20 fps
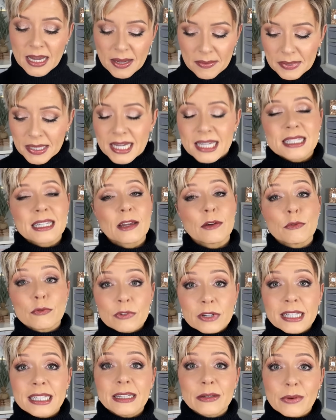because I
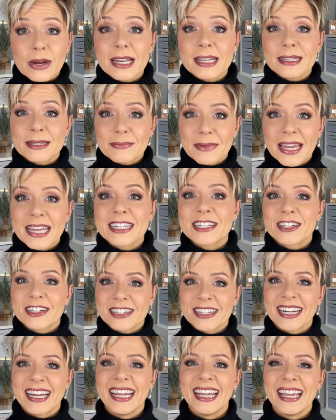really wanted to make
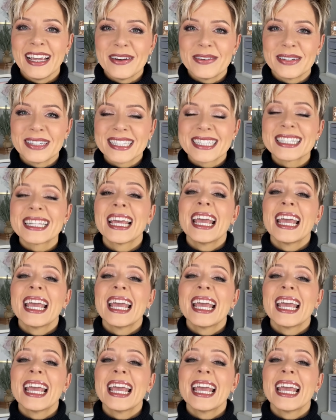sure it was